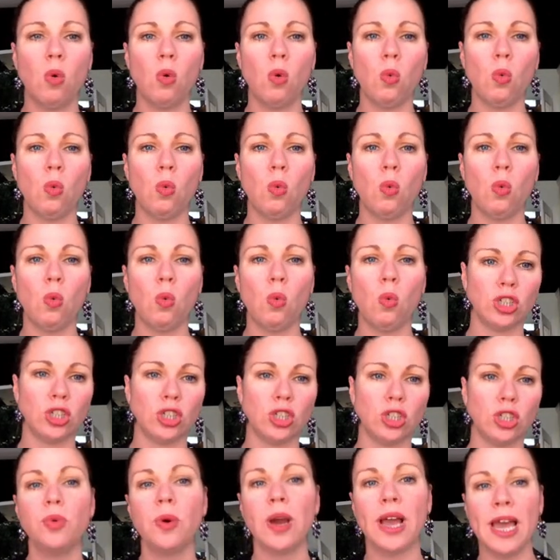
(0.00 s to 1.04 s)
what they're
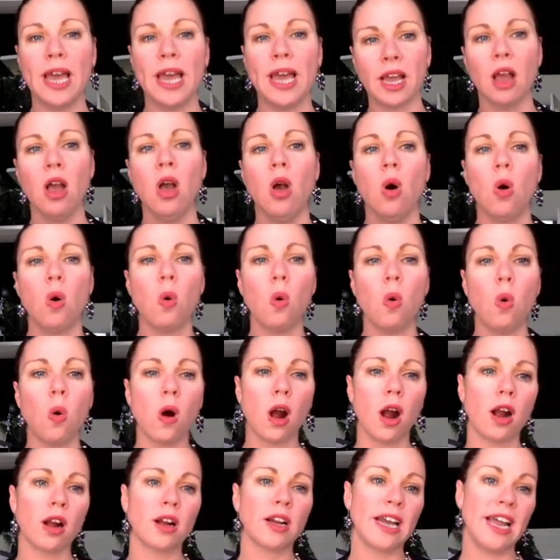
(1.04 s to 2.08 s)
doing
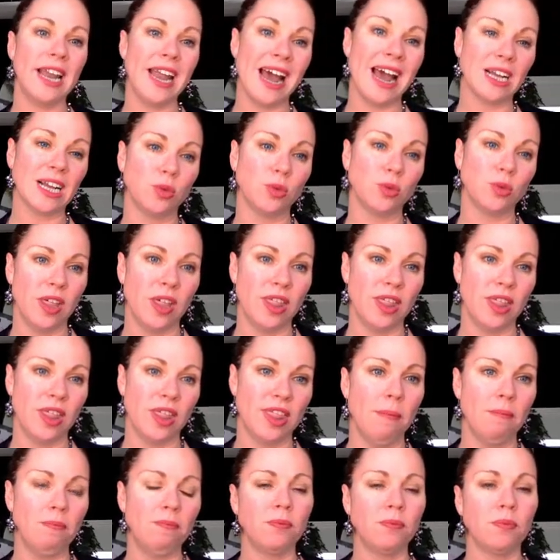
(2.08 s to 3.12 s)
or connect with
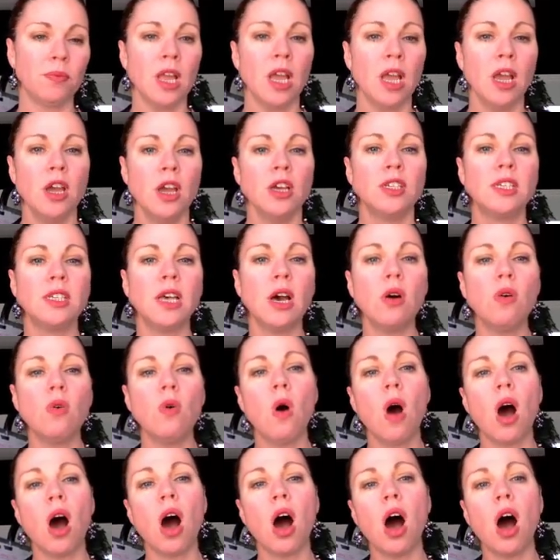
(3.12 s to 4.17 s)
them.
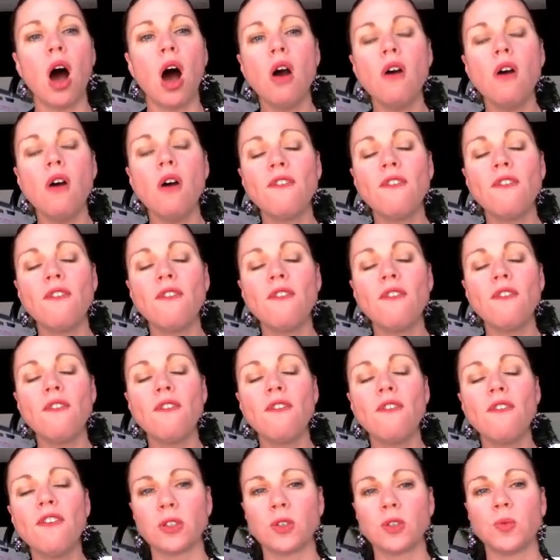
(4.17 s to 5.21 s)
So overall,
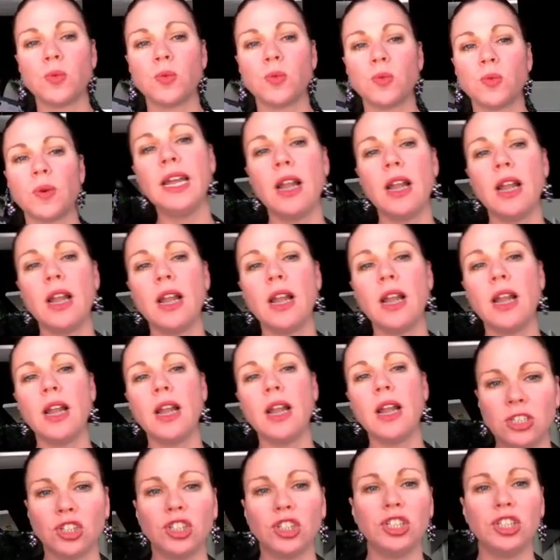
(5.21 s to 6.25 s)
there's really not
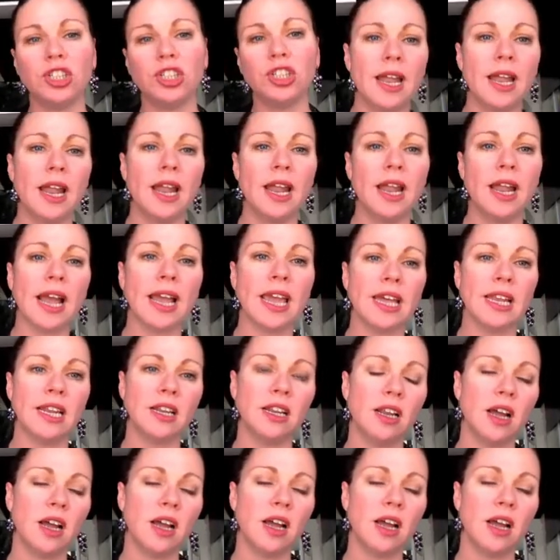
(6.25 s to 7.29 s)
much to it. I
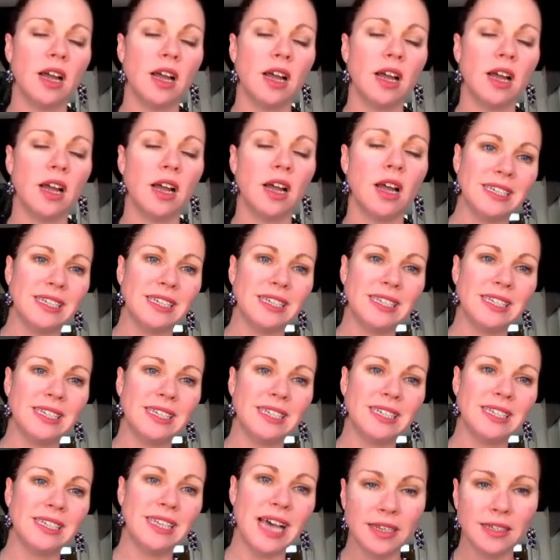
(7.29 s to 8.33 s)
can adjust my
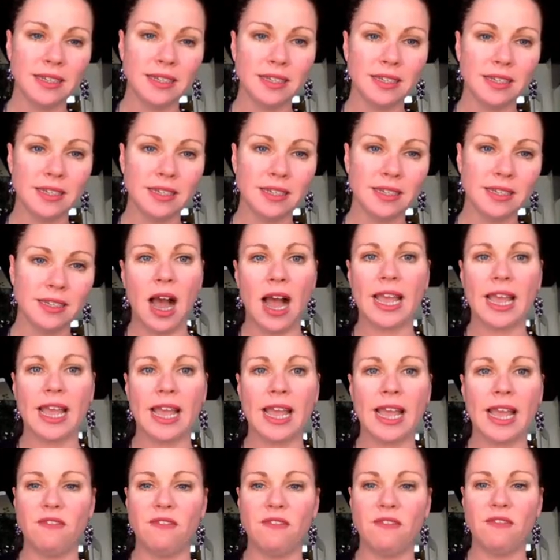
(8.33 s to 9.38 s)
settings. I can
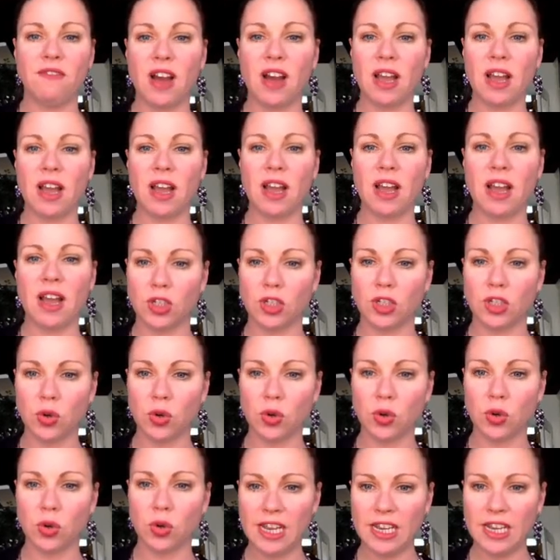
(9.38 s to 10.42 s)
invite people to
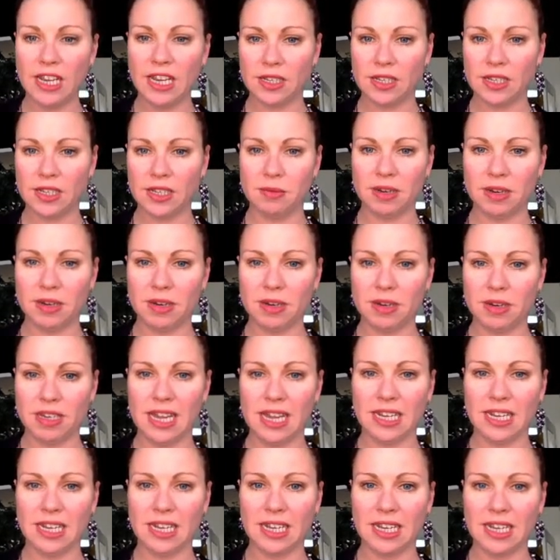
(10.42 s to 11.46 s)
join. You can see my
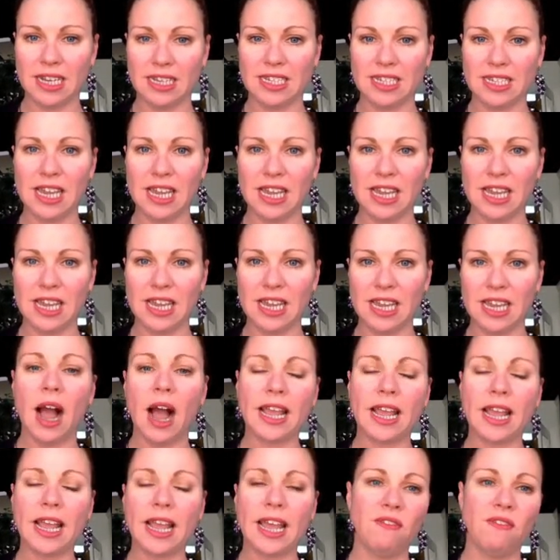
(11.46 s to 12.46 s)
settings here. I can